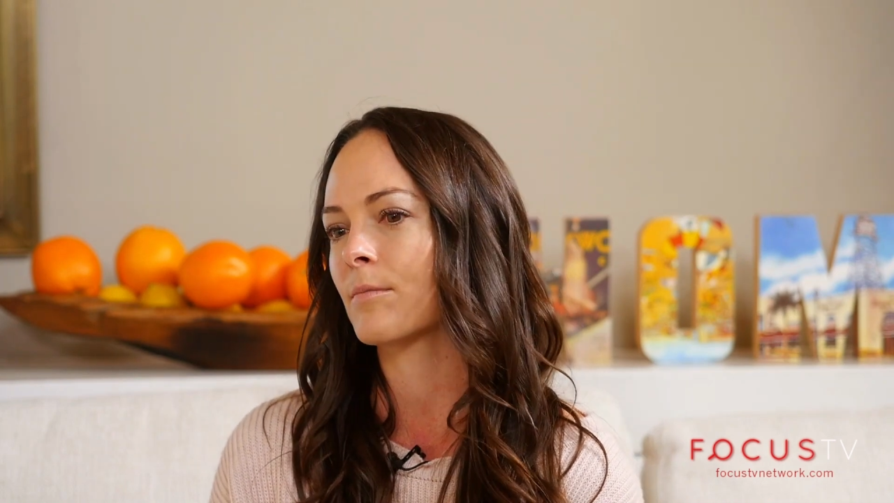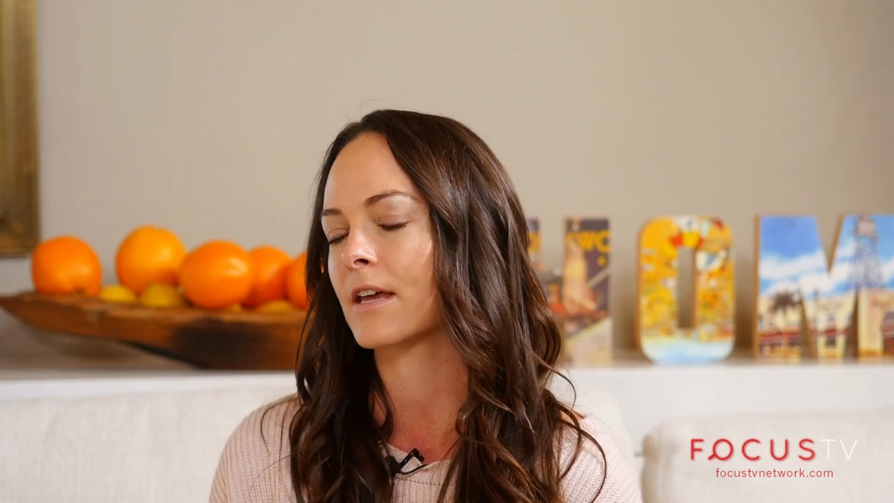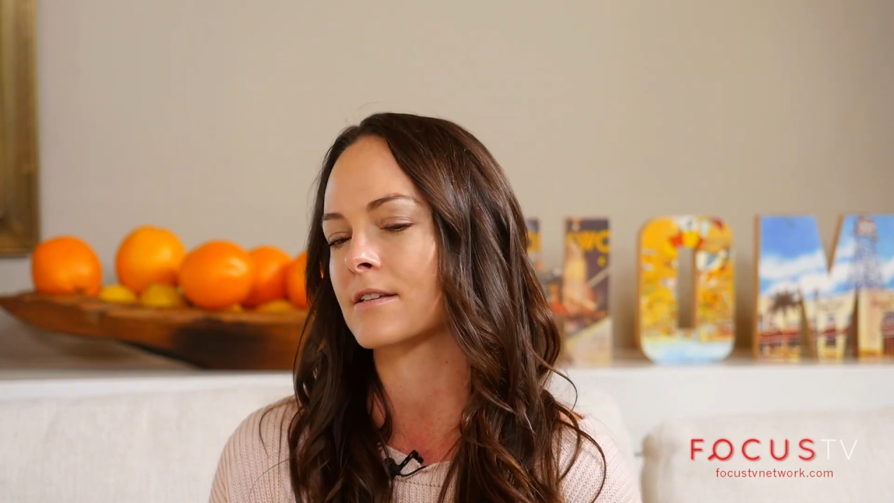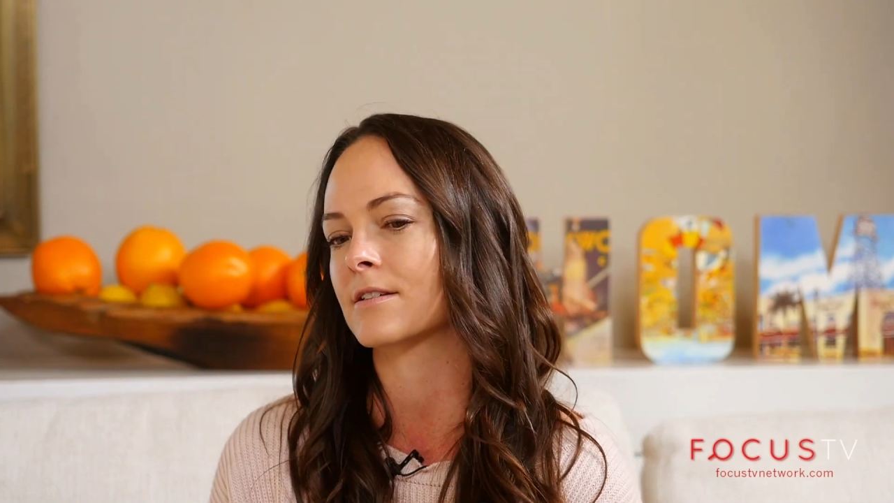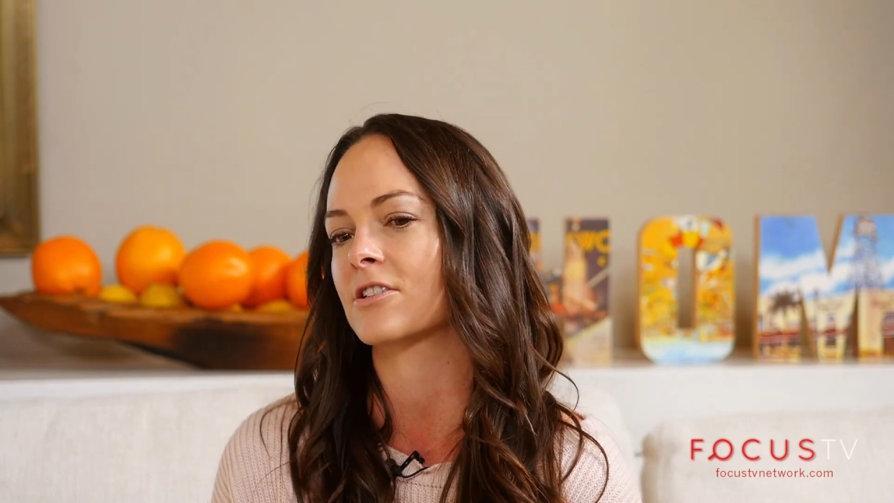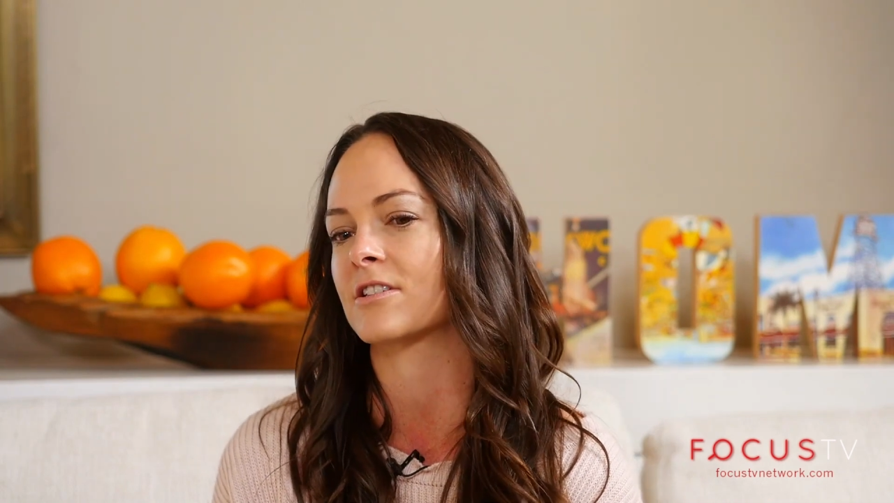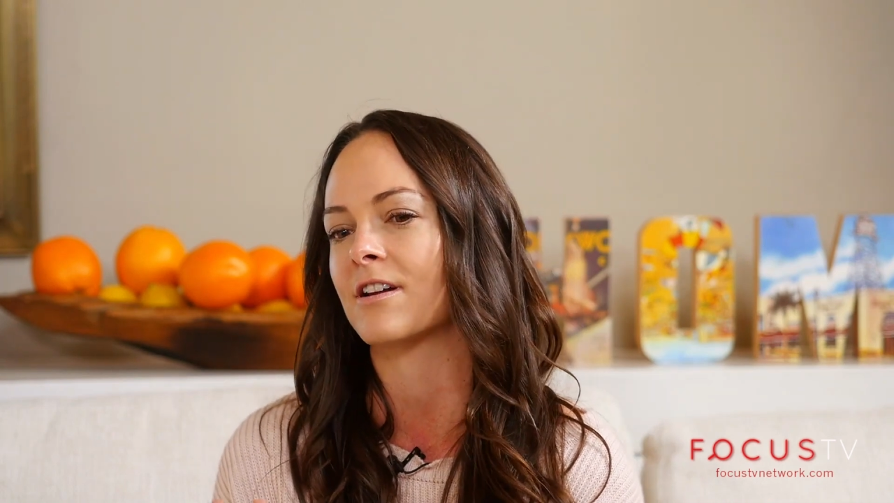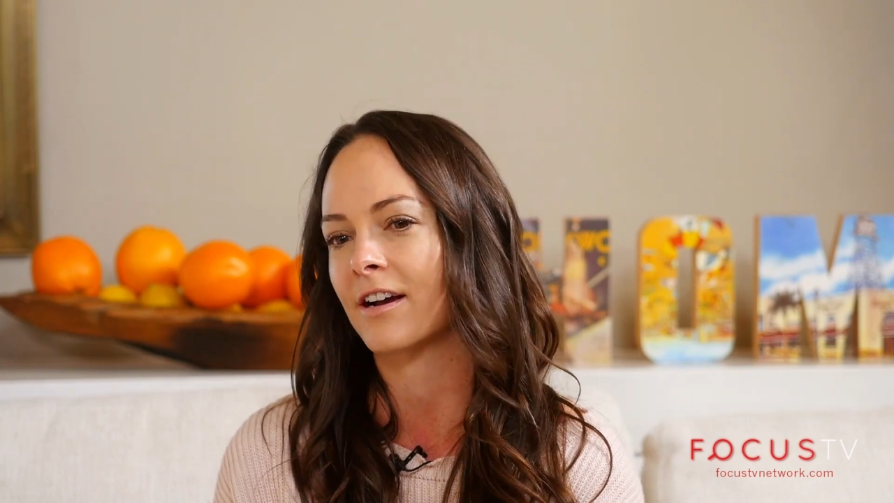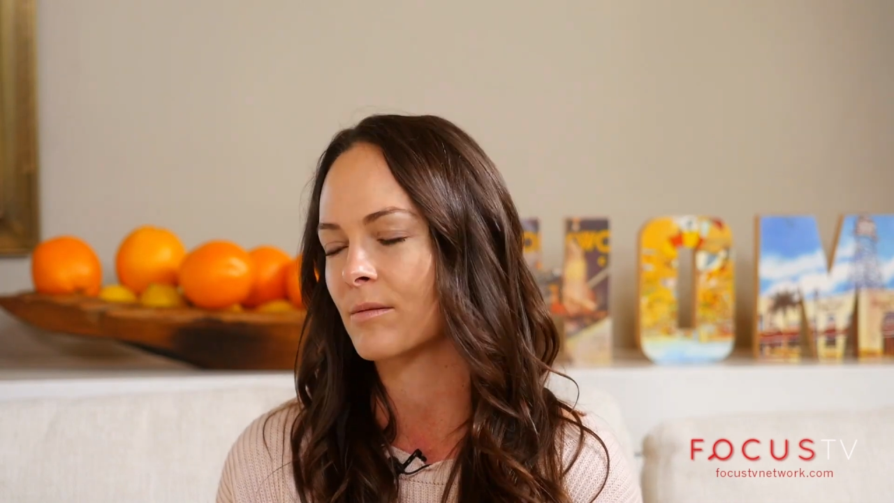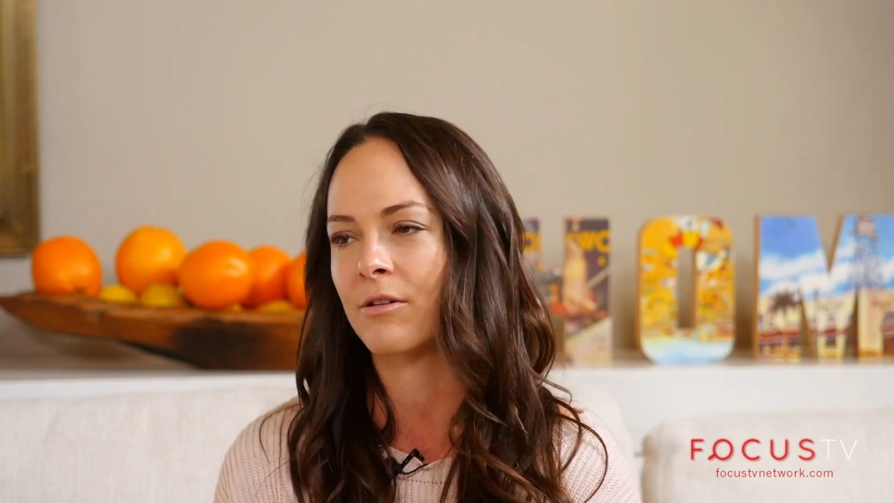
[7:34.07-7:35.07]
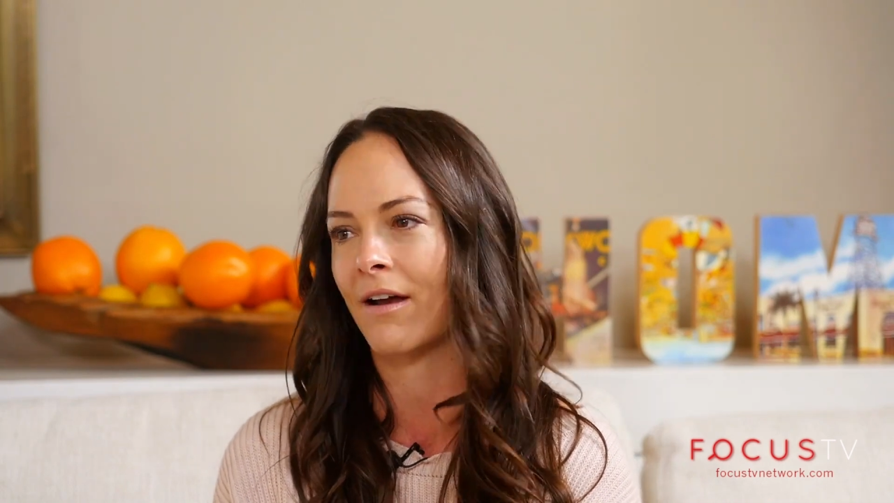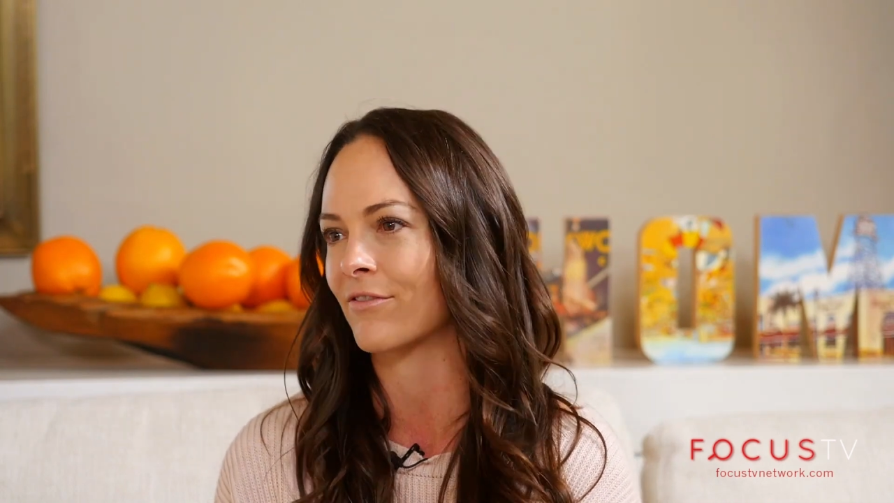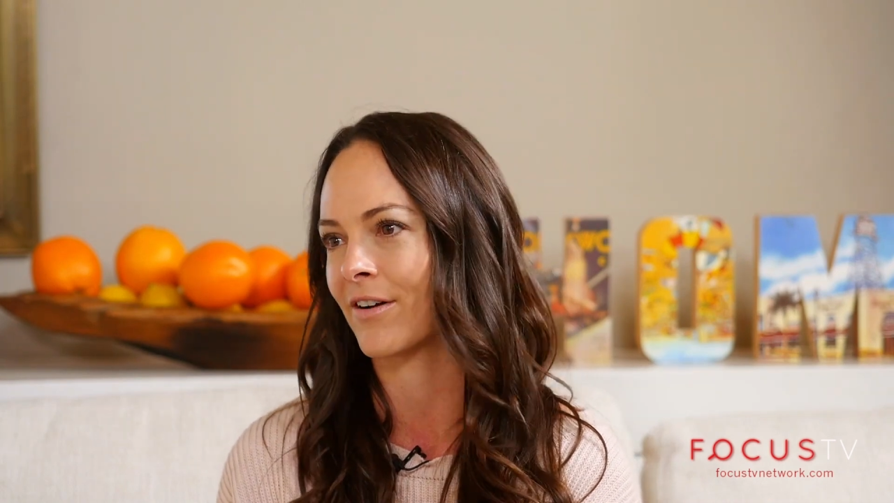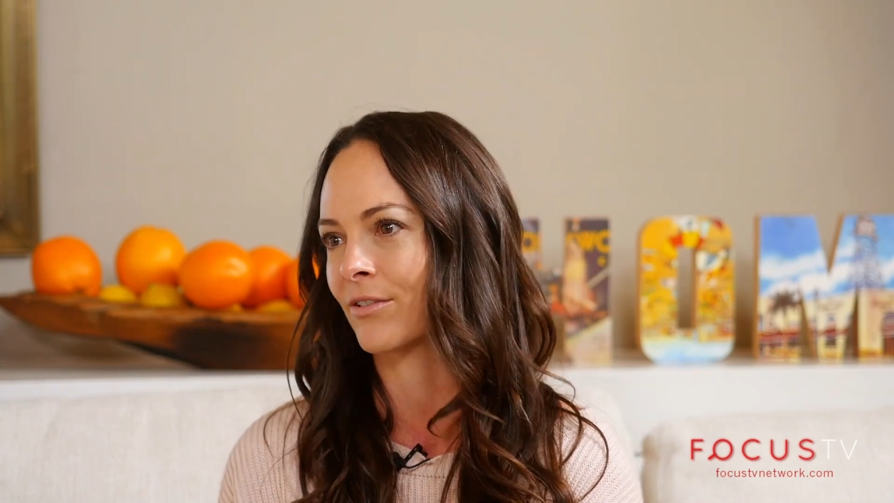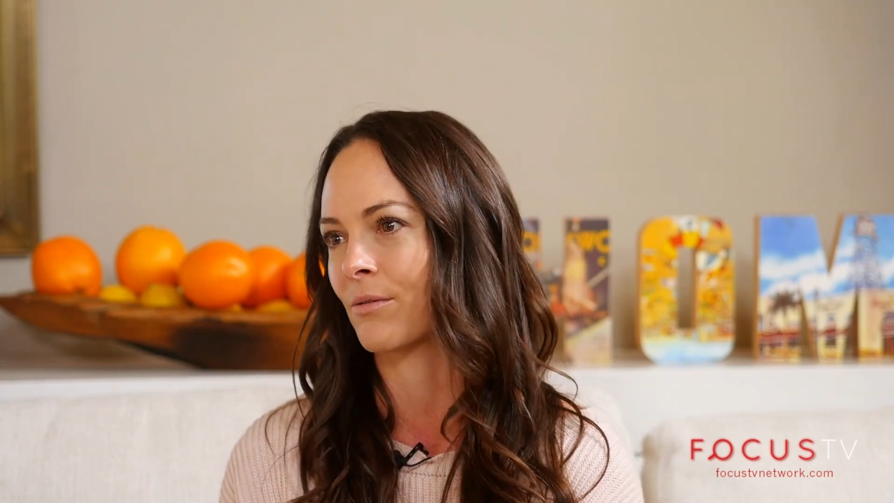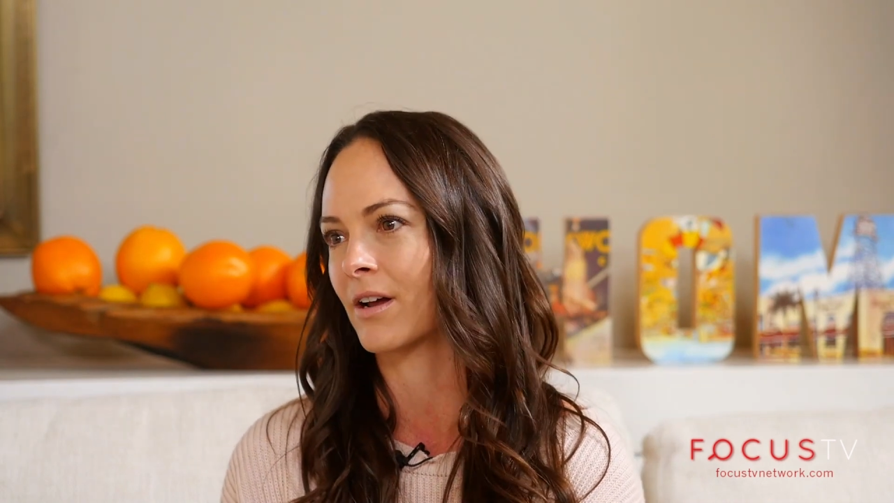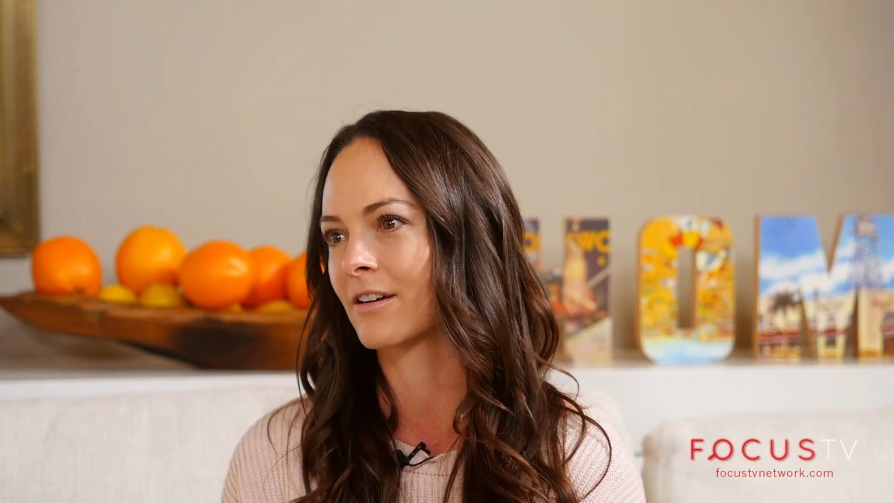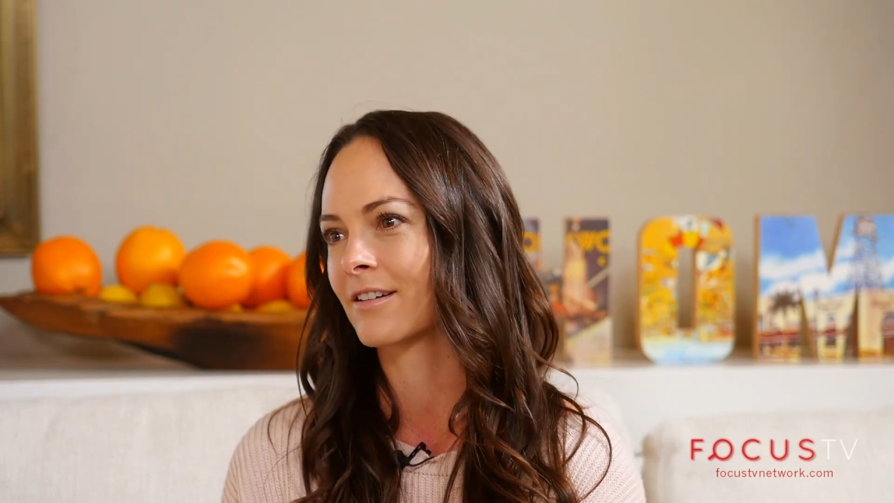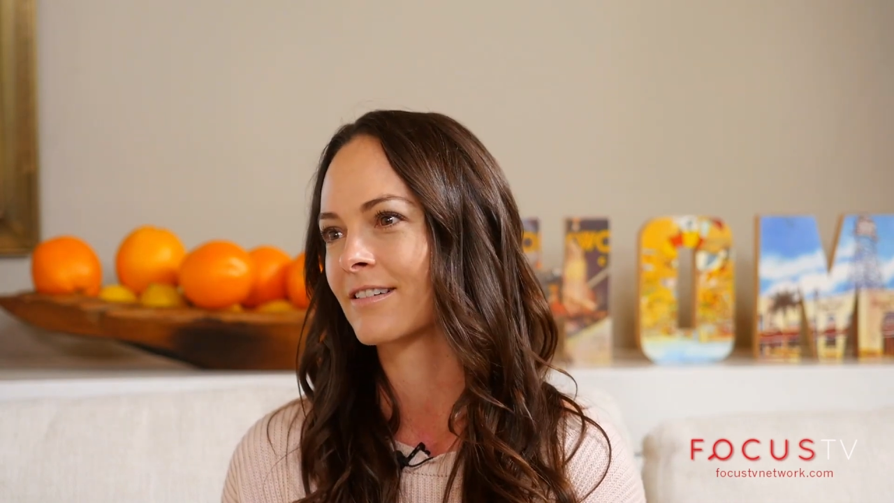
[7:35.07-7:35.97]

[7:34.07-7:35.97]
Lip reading: because it's just not going to be right for everyone.